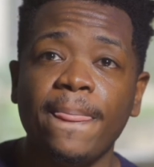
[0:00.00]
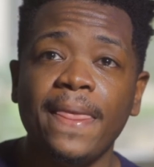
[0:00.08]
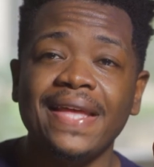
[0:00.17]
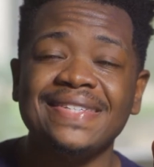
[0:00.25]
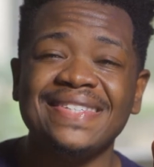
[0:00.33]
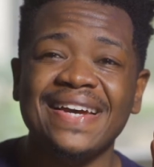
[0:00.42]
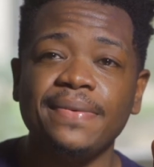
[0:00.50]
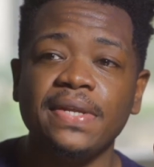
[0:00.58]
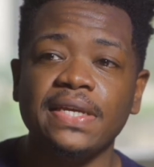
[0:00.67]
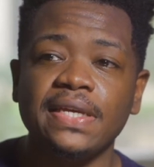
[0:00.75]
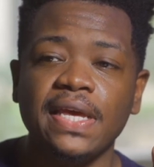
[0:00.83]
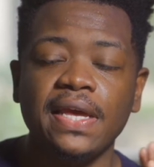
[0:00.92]
it's time to
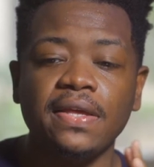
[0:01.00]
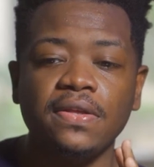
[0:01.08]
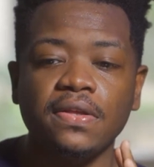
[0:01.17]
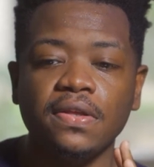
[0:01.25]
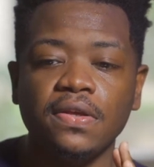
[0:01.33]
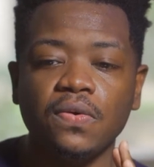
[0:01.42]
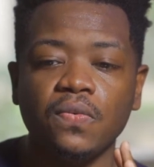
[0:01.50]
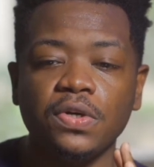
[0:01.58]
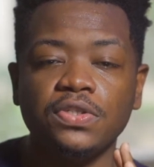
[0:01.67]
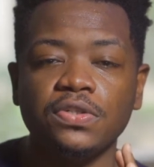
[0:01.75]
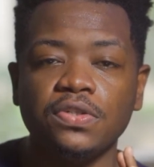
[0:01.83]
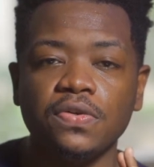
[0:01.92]
get
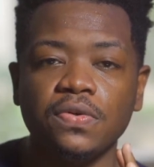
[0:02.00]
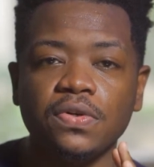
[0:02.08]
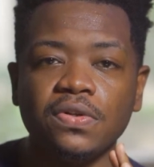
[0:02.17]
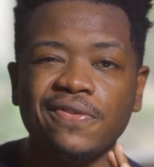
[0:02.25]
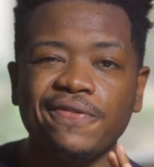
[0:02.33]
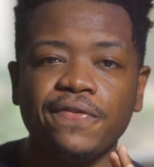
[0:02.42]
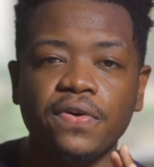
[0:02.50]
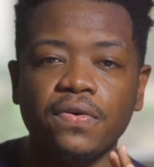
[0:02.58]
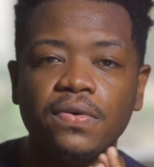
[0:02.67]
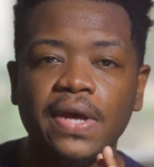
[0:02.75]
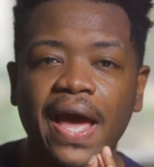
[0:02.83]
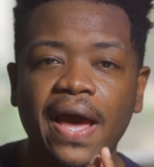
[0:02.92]
what you're doing on the
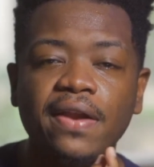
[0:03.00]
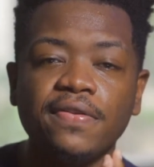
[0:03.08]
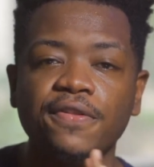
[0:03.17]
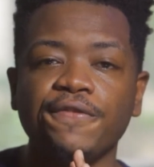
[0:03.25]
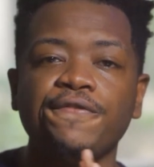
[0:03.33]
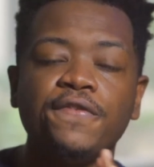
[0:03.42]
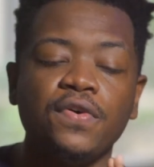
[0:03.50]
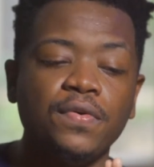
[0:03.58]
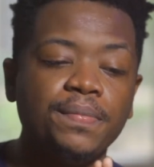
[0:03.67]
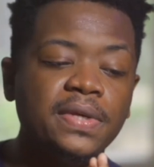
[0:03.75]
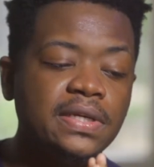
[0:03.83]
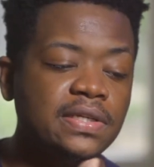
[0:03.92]
phone out of the
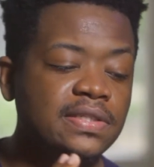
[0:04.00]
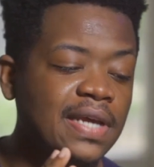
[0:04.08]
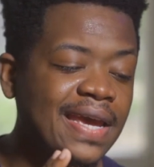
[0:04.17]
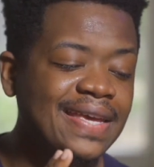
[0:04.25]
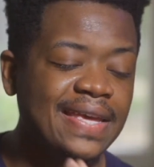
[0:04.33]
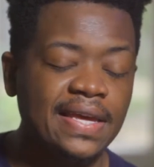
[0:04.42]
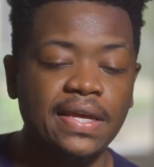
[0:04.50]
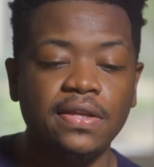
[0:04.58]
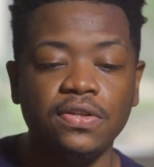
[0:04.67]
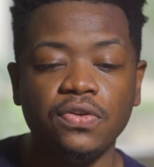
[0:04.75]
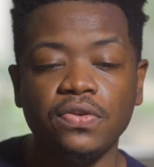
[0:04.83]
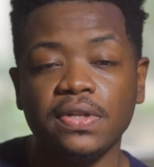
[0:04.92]
phone, because I can't
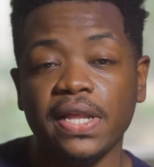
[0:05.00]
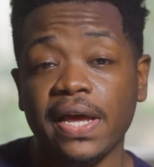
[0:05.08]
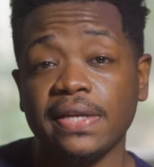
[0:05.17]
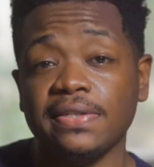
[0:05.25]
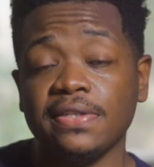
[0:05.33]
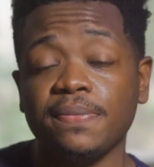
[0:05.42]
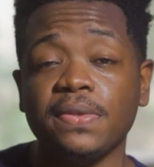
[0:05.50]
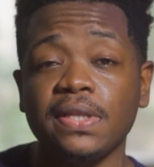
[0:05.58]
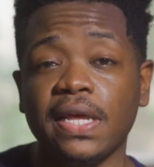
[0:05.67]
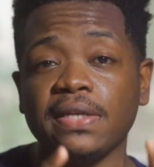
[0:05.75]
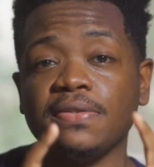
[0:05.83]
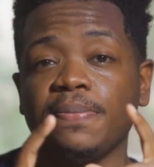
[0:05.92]
utilize something
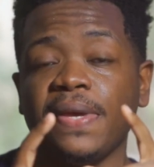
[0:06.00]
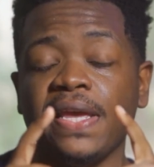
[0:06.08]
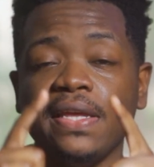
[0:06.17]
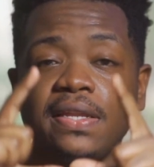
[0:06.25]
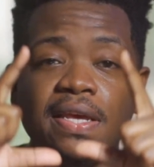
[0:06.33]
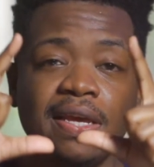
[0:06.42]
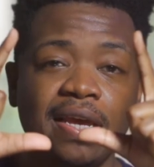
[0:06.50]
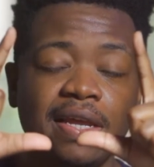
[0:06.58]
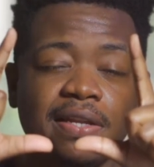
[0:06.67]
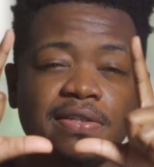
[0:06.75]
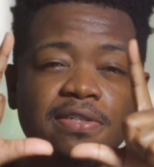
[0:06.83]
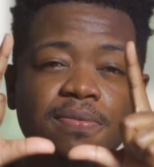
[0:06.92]
that's made
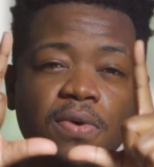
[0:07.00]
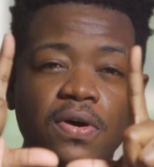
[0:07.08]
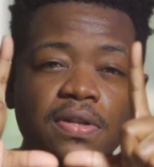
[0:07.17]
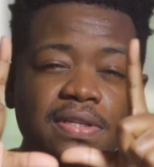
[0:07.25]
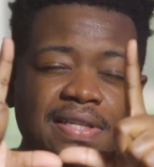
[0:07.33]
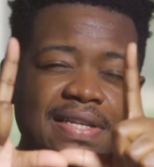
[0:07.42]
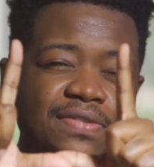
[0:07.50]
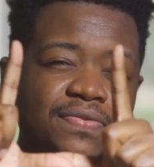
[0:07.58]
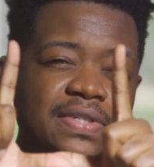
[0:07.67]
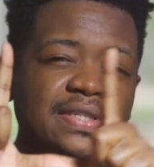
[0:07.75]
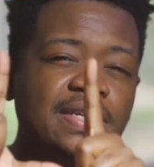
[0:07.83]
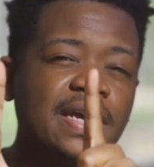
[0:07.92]
and that's small and that's
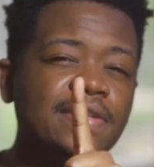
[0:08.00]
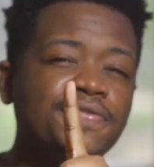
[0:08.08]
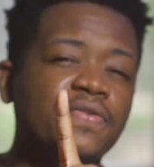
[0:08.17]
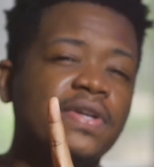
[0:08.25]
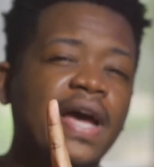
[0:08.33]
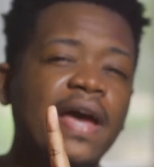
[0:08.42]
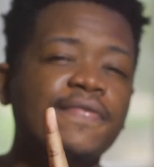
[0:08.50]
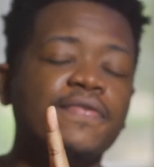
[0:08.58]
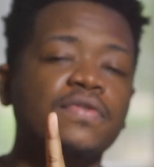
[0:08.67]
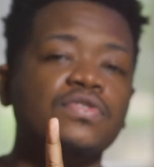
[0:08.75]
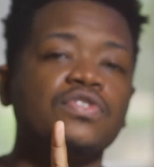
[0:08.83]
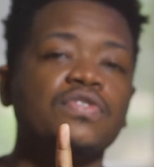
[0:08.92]
resized for an
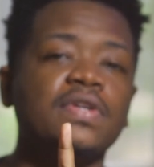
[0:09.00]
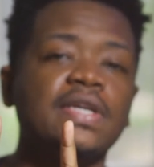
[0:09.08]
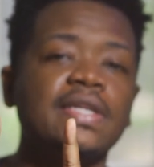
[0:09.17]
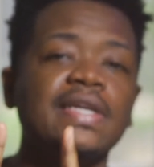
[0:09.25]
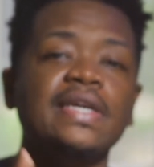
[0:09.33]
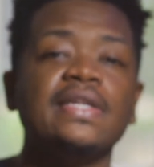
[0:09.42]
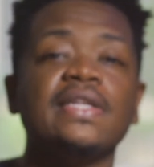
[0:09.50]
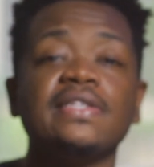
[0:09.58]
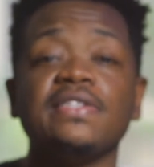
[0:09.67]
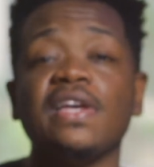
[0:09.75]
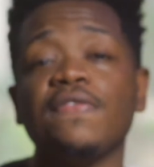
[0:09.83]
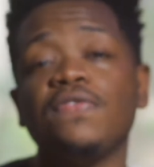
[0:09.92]
iPhone screen. Let's
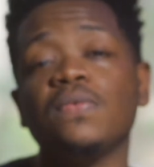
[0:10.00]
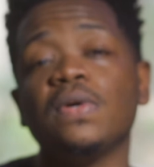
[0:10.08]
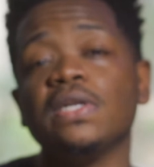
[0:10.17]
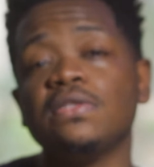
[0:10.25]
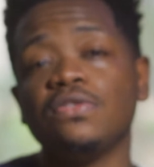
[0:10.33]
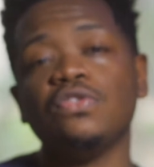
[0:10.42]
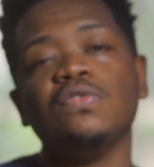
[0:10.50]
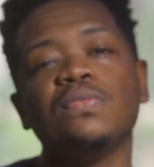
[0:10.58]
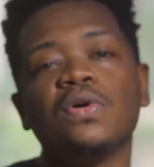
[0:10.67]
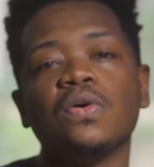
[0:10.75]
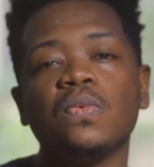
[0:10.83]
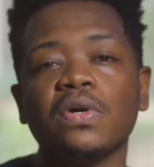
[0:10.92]
say if you wanted to do
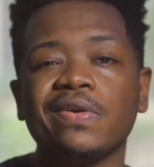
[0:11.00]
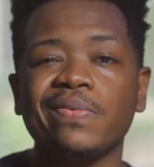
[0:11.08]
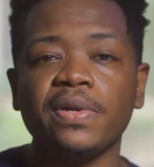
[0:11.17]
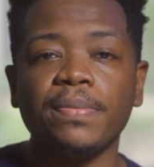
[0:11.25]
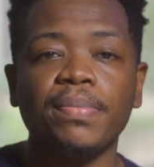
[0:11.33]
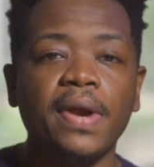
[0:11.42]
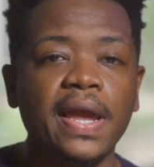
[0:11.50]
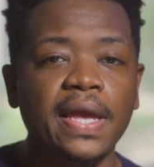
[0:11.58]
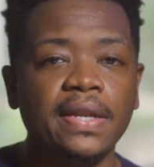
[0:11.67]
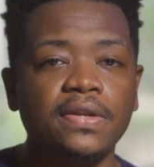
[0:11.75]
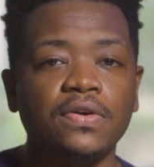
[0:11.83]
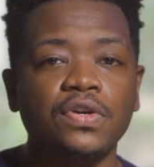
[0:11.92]
more work with a
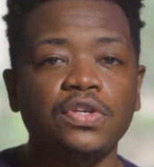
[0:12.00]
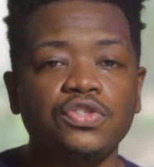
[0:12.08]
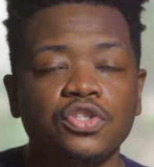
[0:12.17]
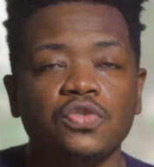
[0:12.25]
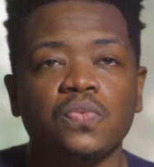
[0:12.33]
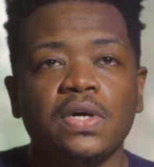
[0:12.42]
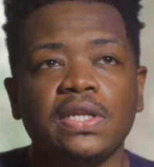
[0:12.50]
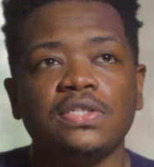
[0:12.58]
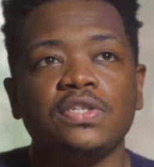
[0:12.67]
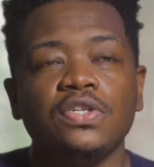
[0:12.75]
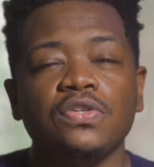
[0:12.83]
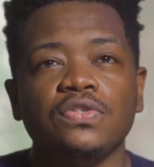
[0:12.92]
brand, or you just wanted
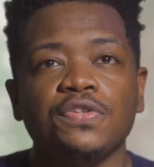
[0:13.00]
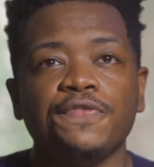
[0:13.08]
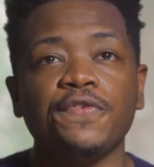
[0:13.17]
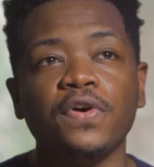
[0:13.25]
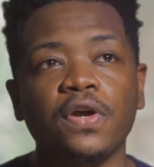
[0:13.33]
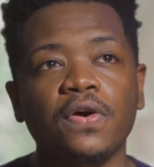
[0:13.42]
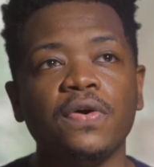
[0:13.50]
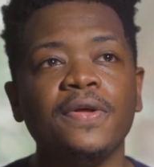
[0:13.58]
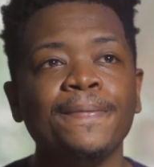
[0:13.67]
to use the photo